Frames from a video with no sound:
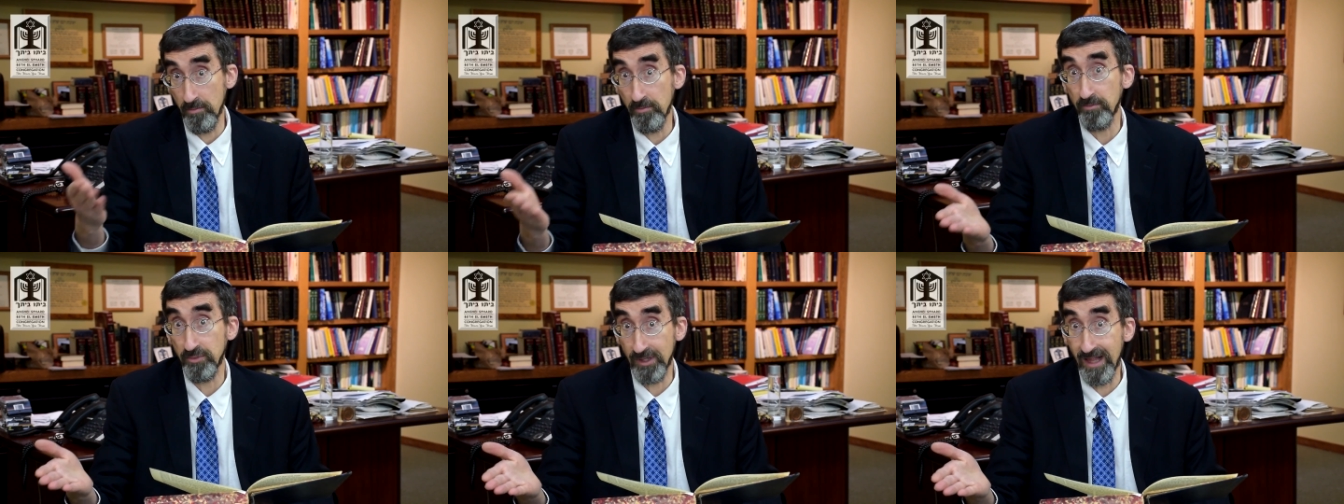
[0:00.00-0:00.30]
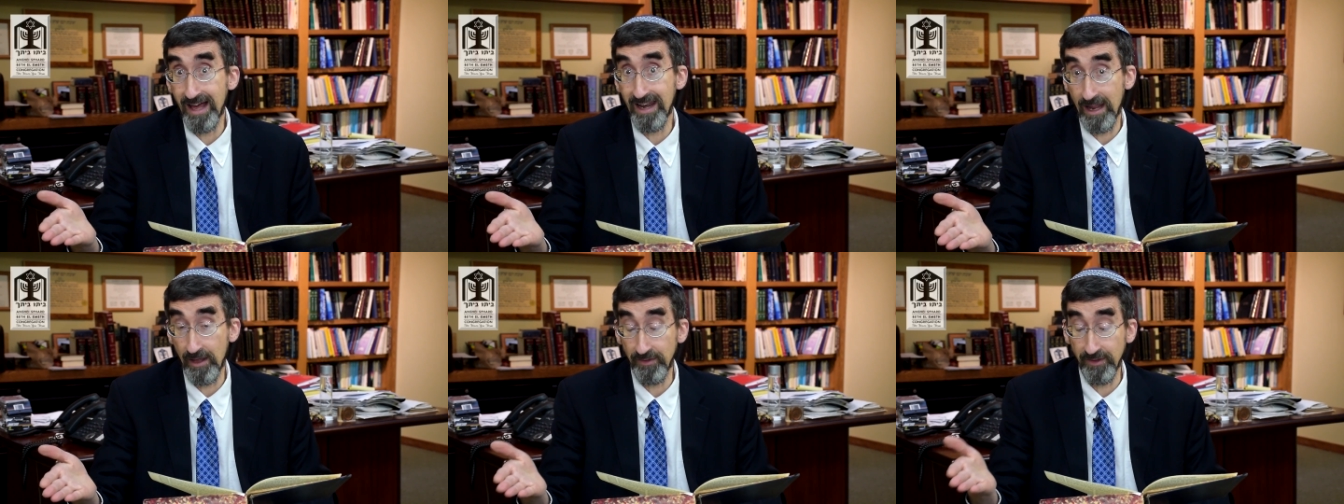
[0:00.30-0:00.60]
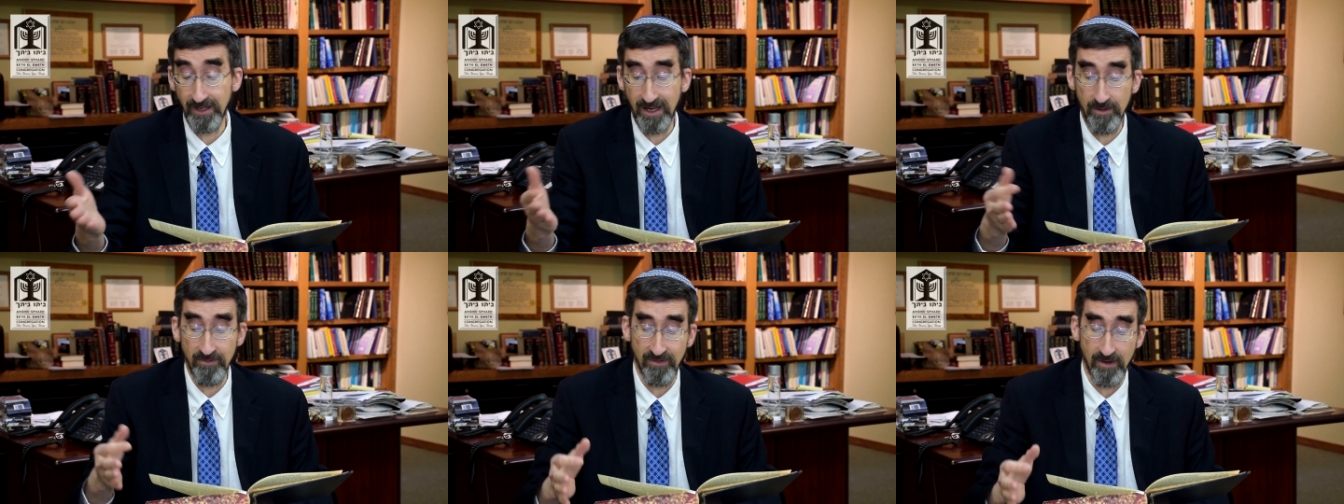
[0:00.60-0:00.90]
blot out
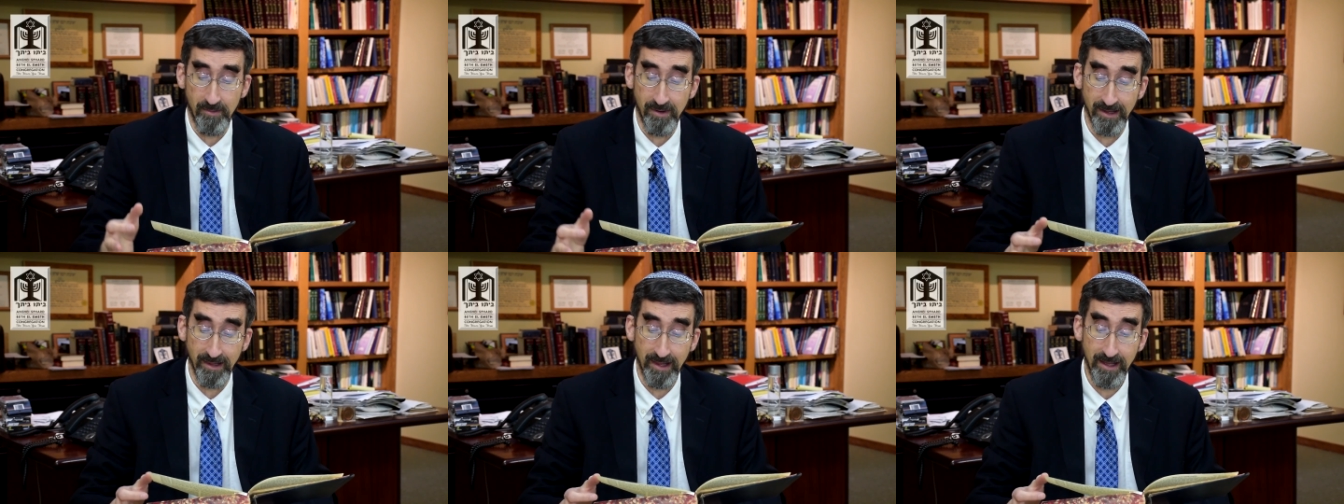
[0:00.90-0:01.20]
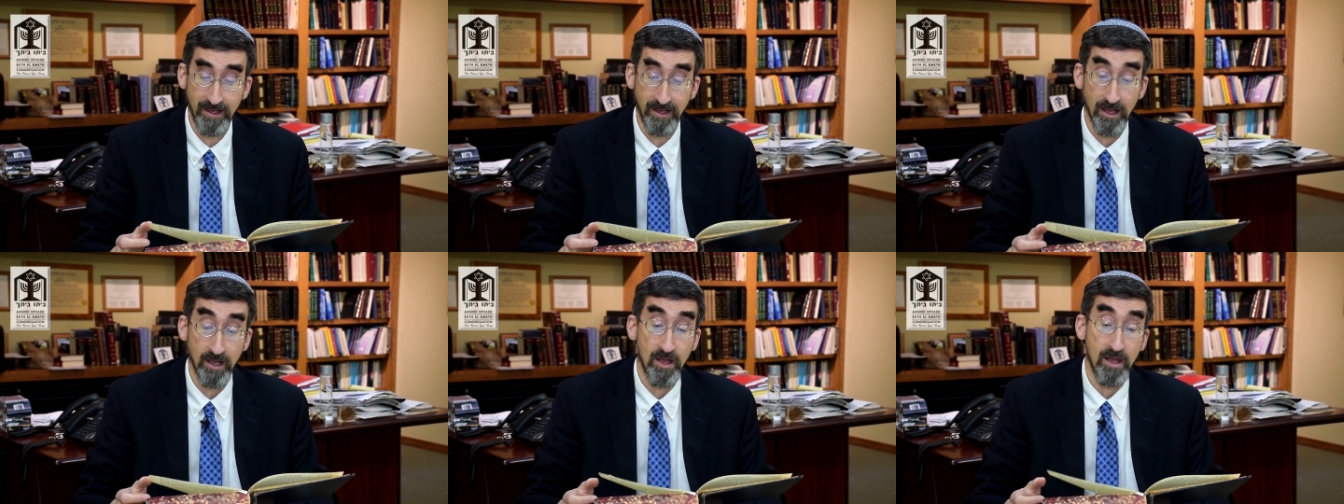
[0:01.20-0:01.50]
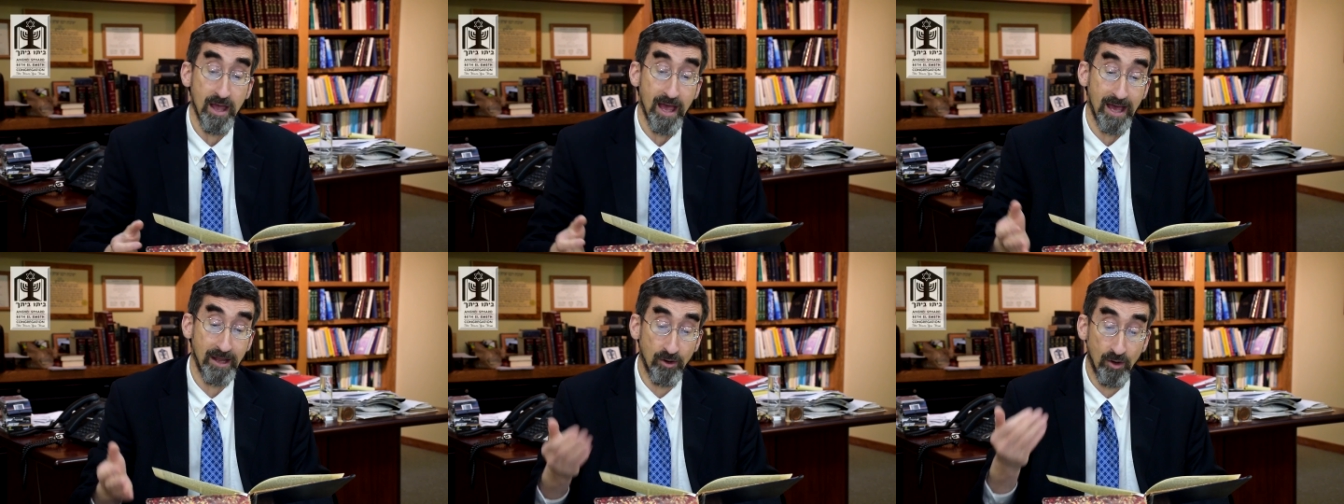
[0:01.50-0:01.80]
the name of Amalek,
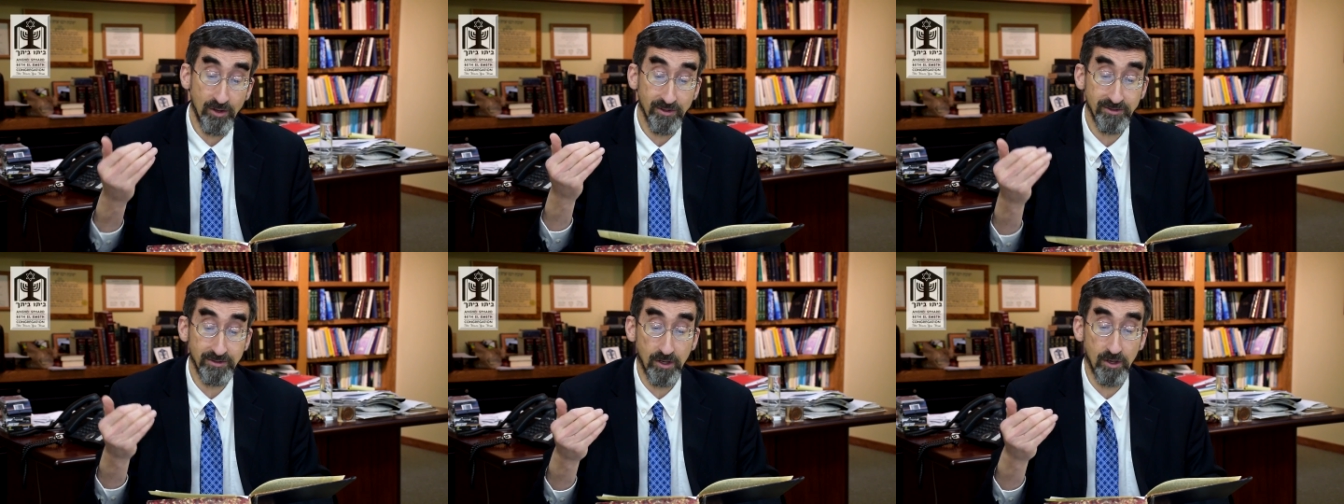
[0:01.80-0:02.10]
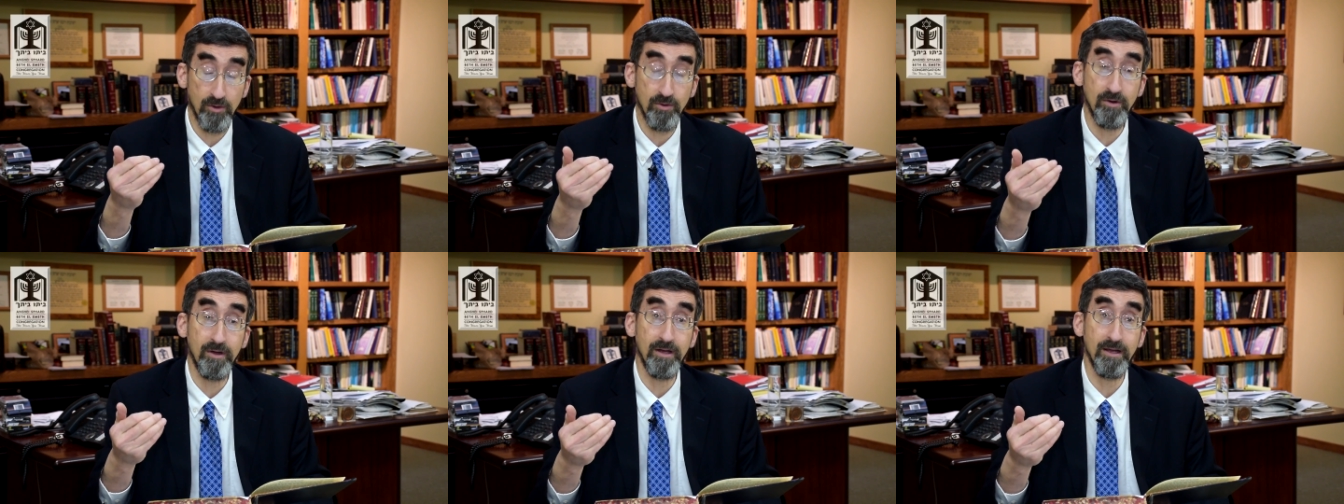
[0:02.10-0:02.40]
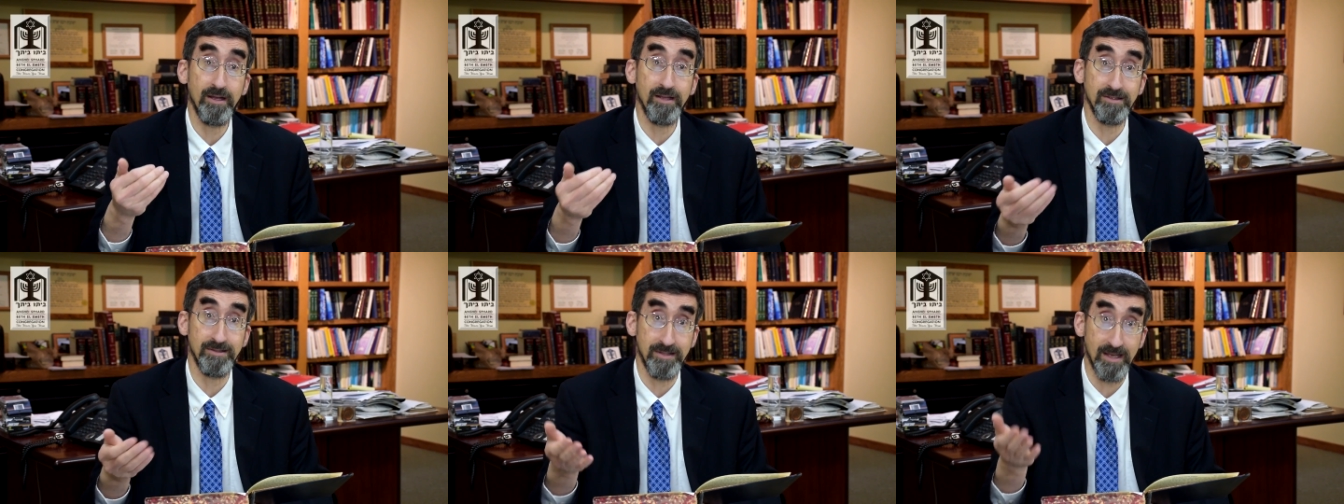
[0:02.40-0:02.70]
and also
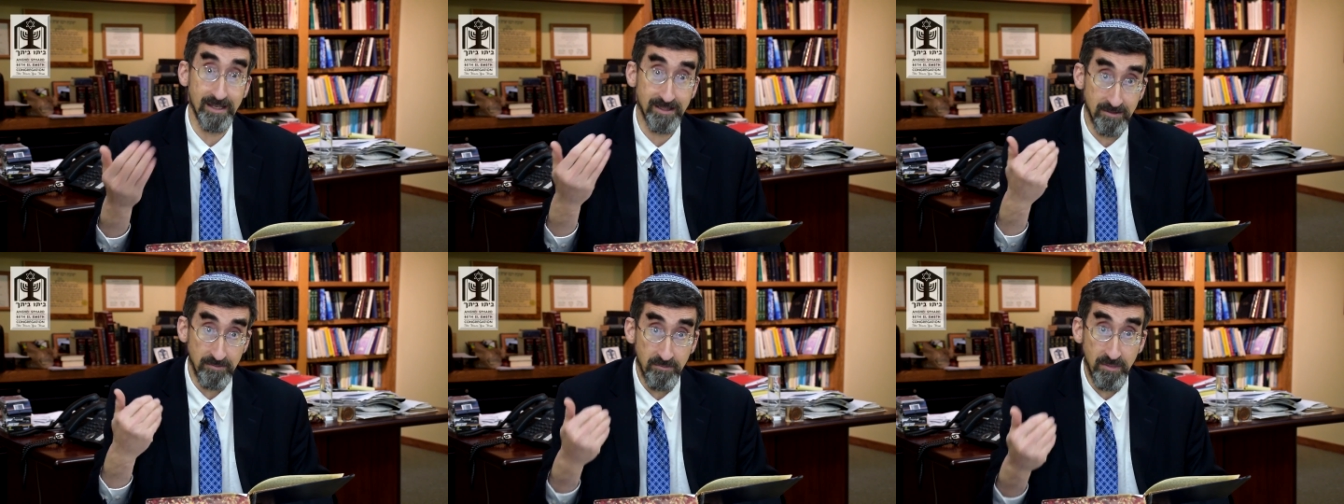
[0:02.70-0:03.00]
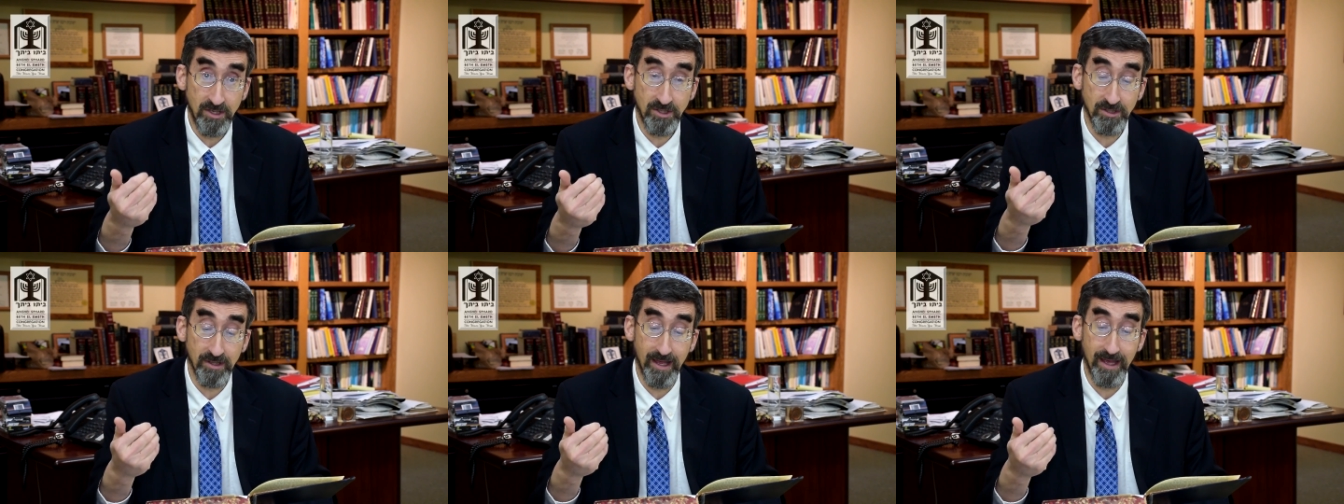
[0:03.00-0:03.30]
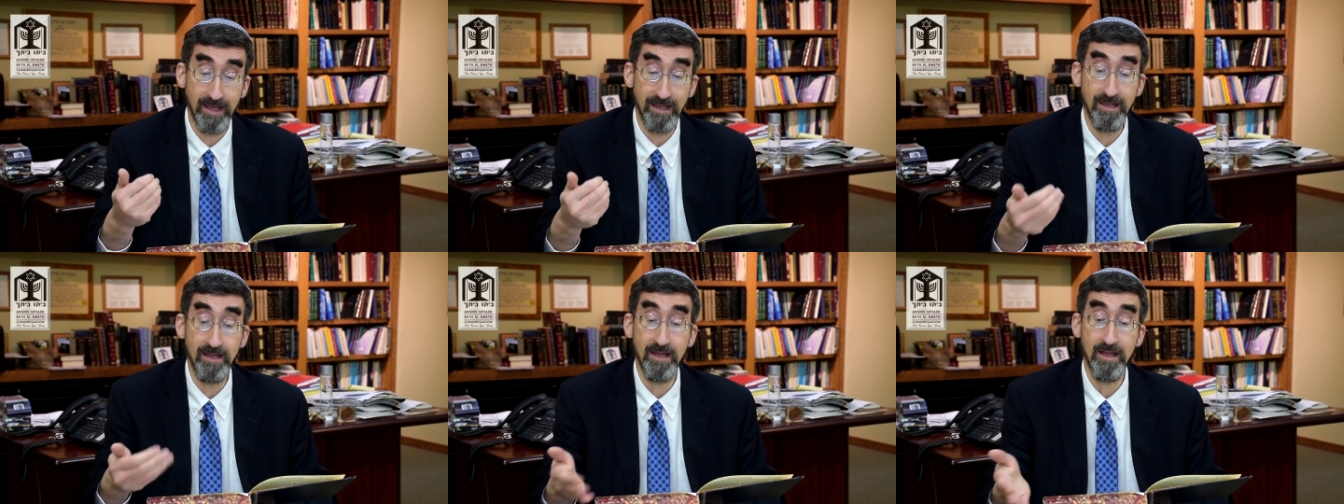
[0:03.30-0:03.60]
says in
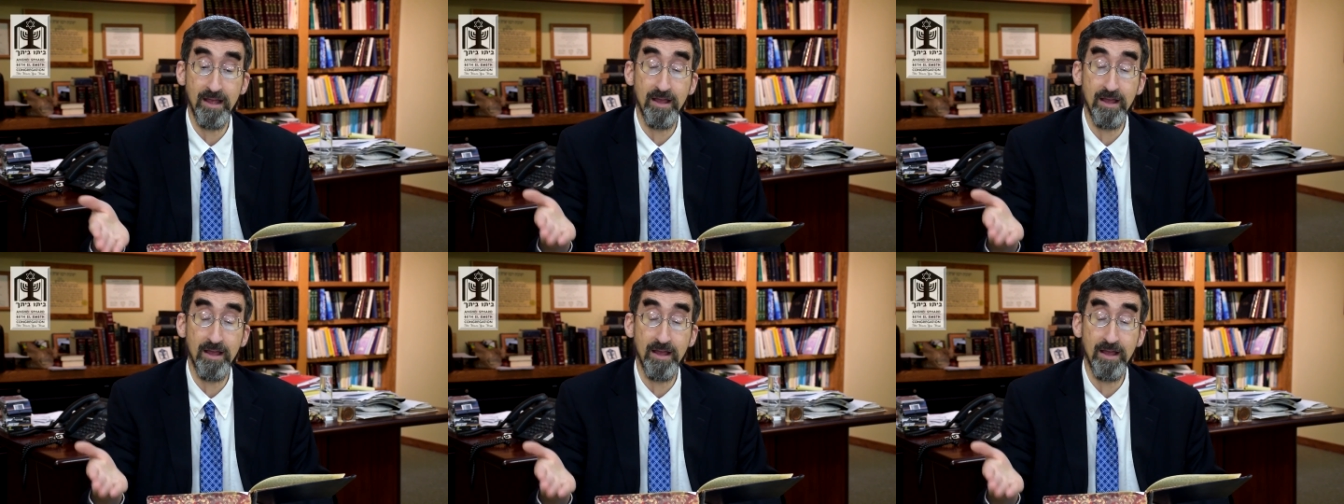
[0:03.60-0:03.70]
Mishle,